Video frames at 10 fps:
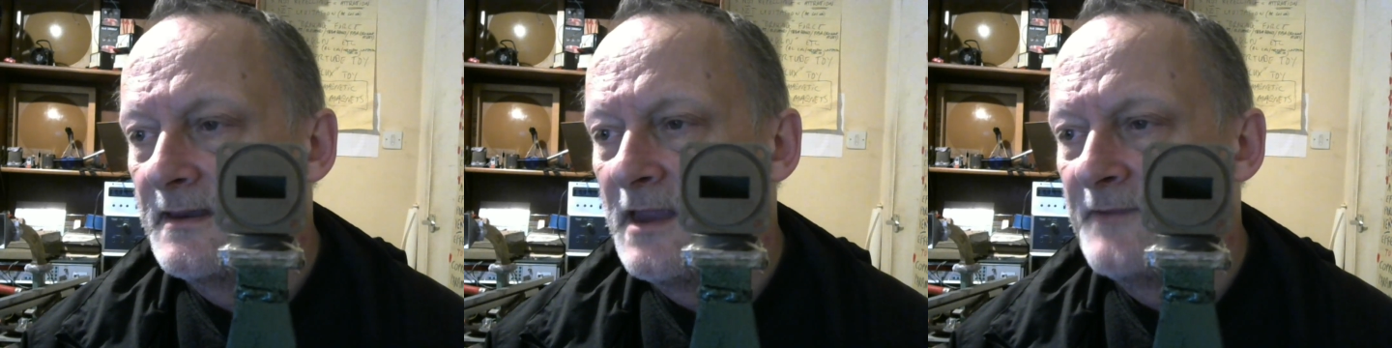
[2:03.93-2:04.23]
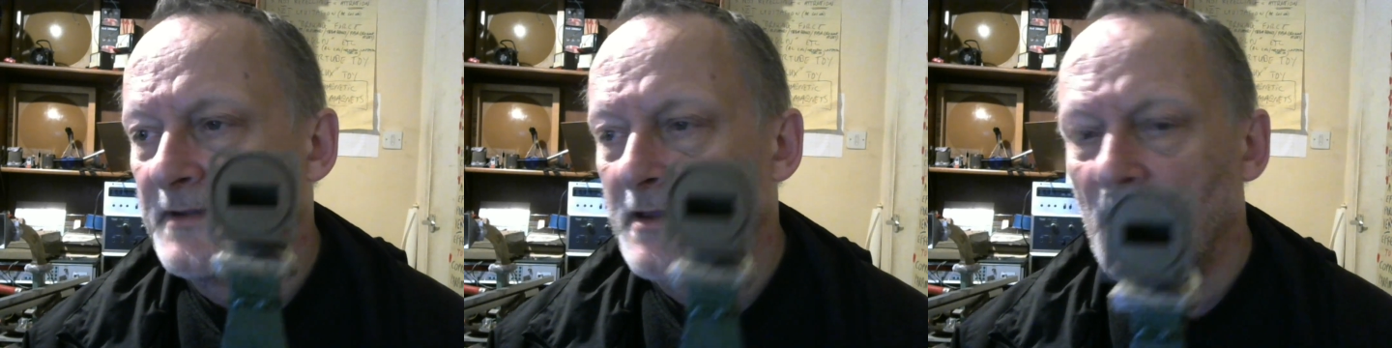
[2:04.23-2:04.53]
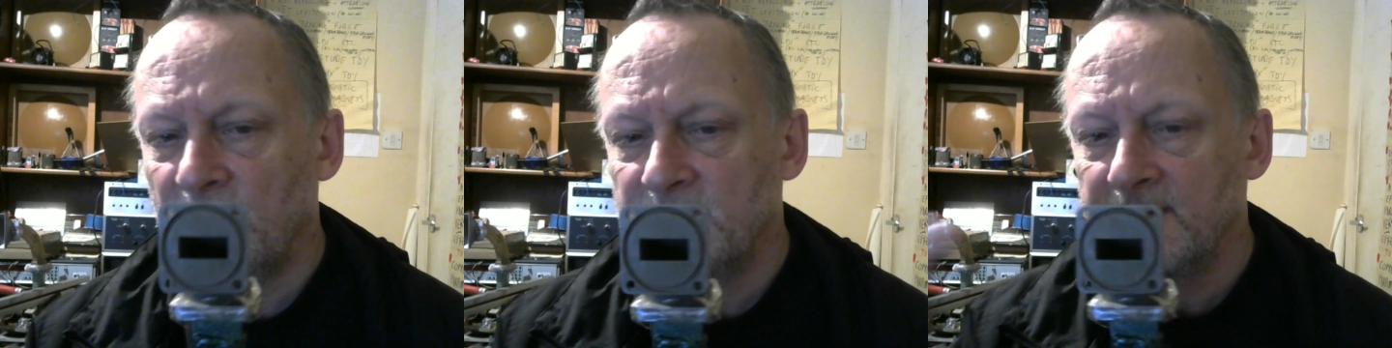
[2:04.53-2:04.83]
if it
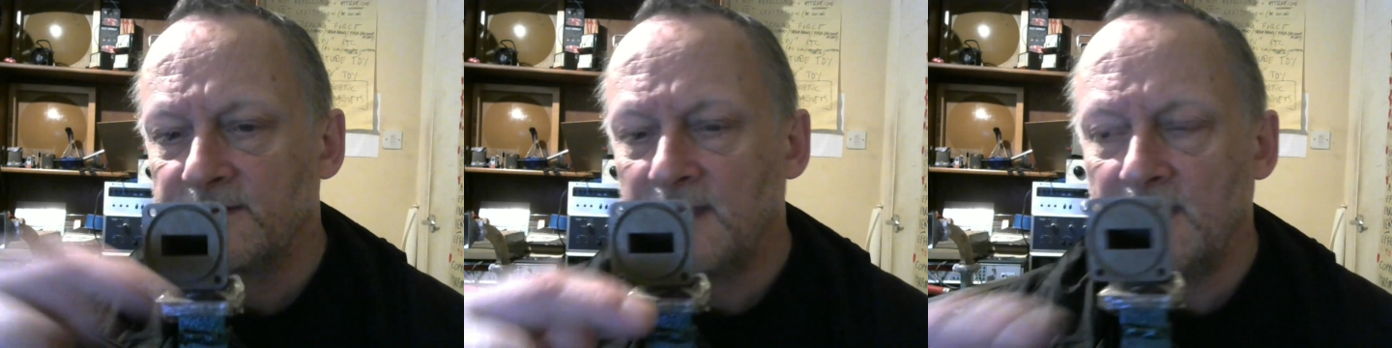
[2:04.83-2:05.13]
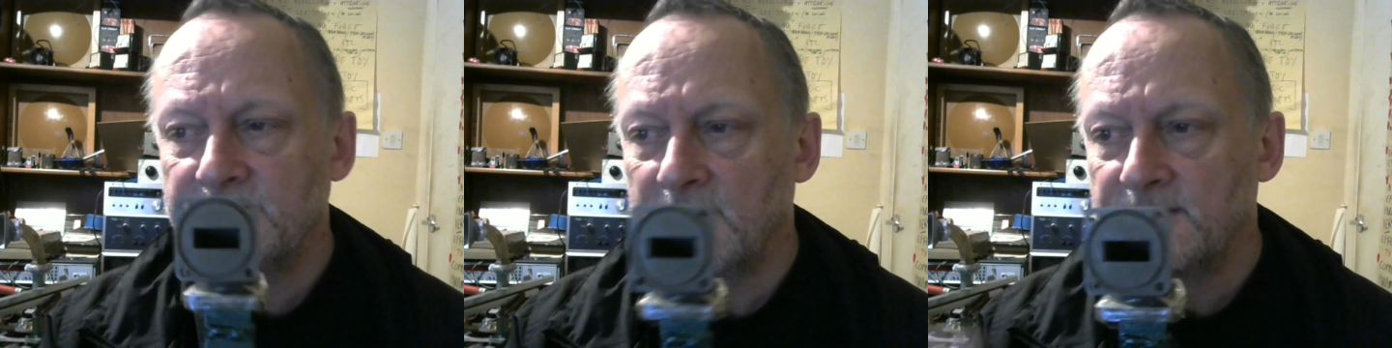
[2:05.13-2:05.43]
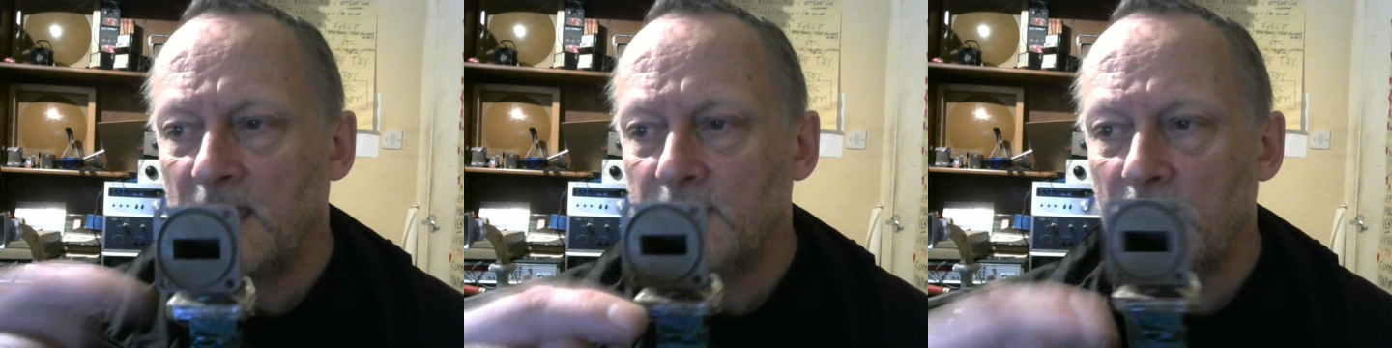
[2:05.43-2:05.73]
can't fit into that
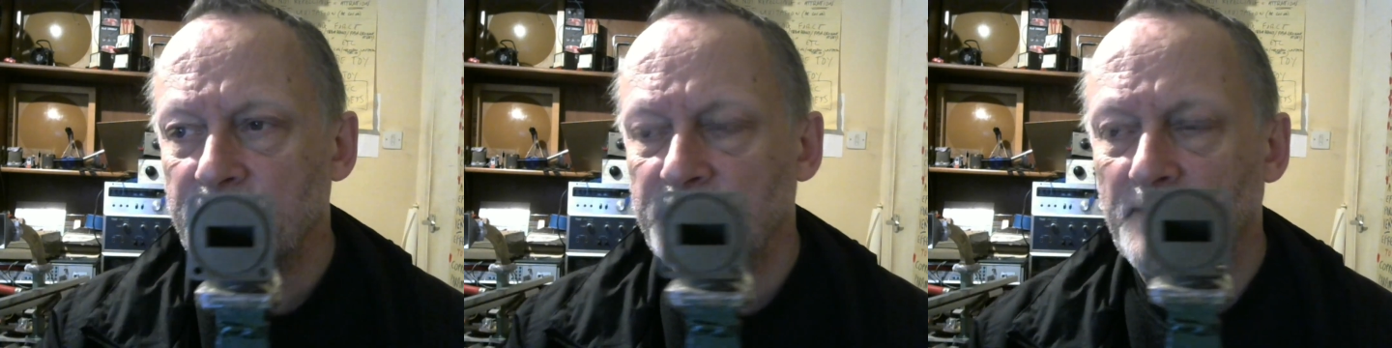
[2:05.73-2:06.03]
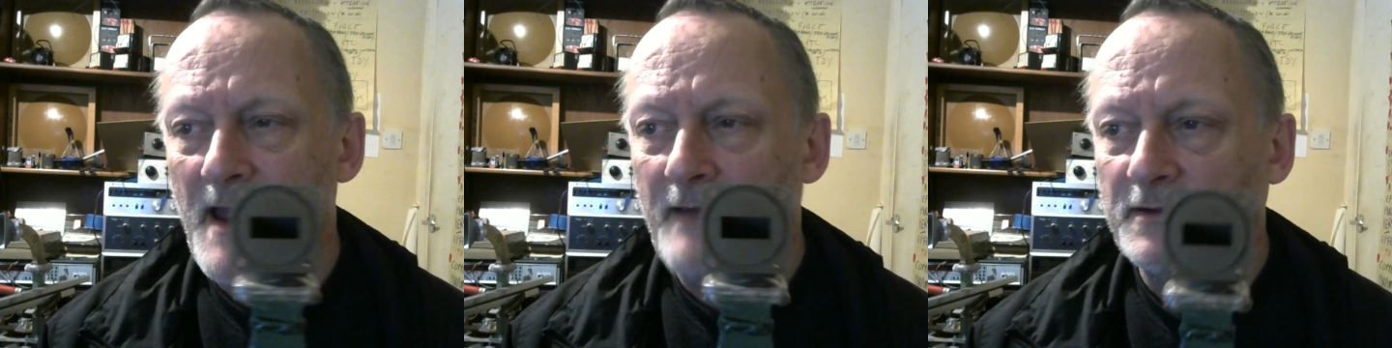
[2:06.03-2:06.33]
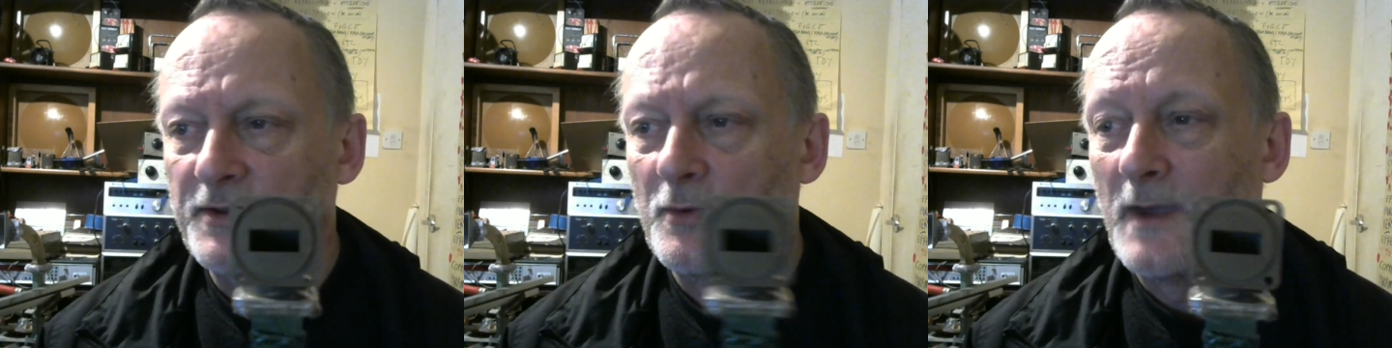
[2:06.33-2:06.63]
dimension,
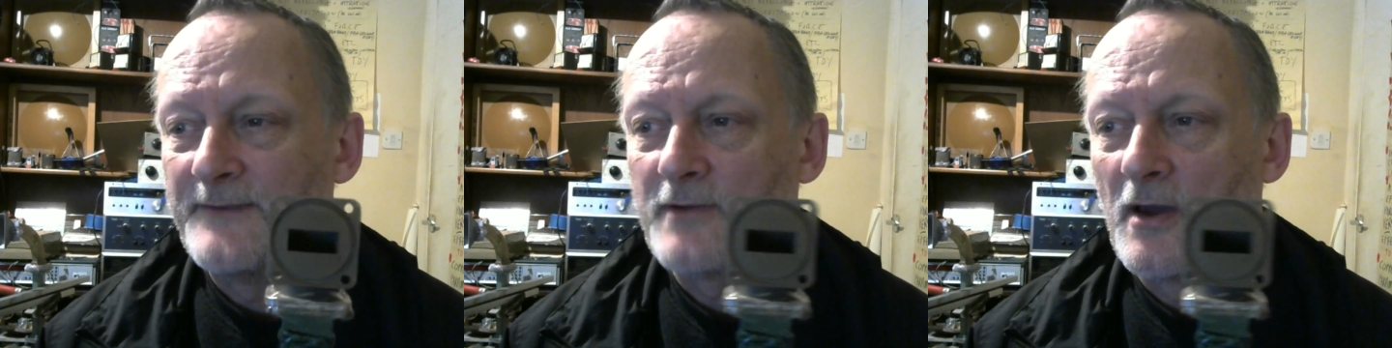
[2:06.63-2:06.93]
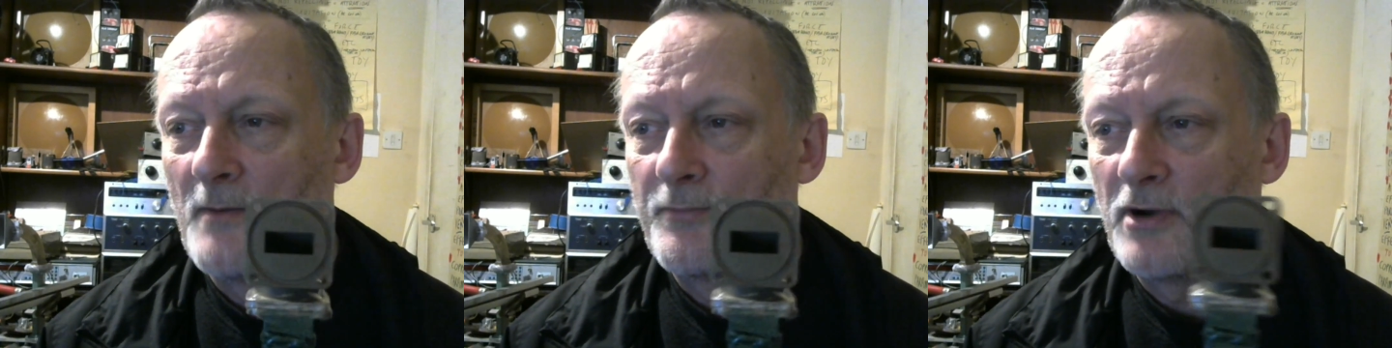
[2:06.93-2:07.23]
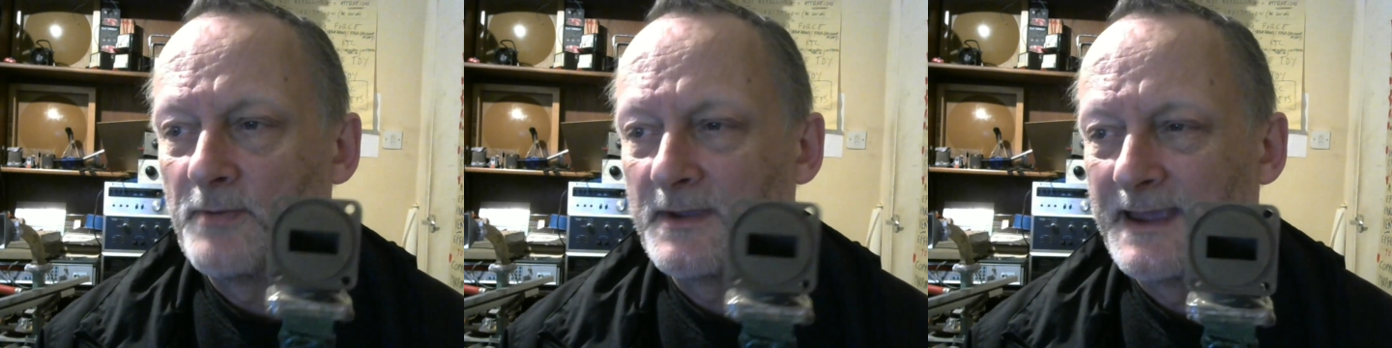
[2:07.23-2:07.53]
apparently the wave can't
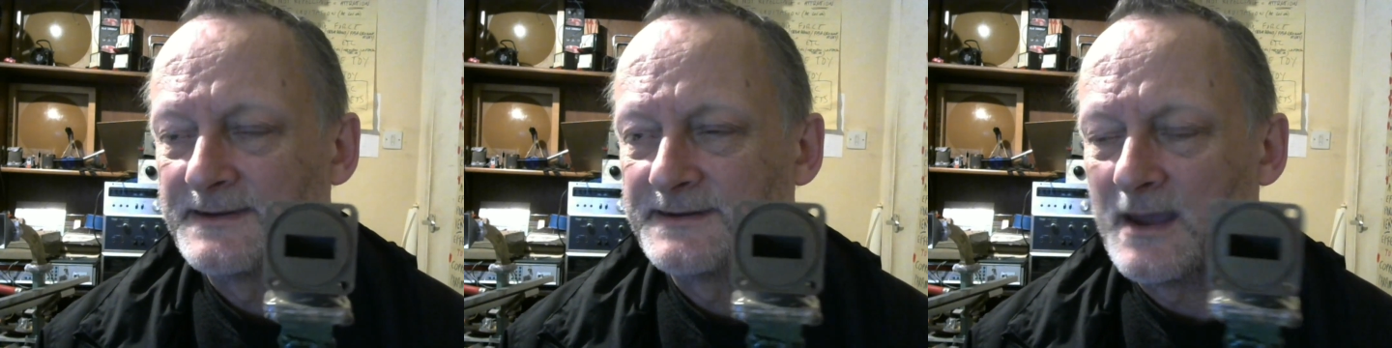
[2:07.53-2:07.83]
propagate.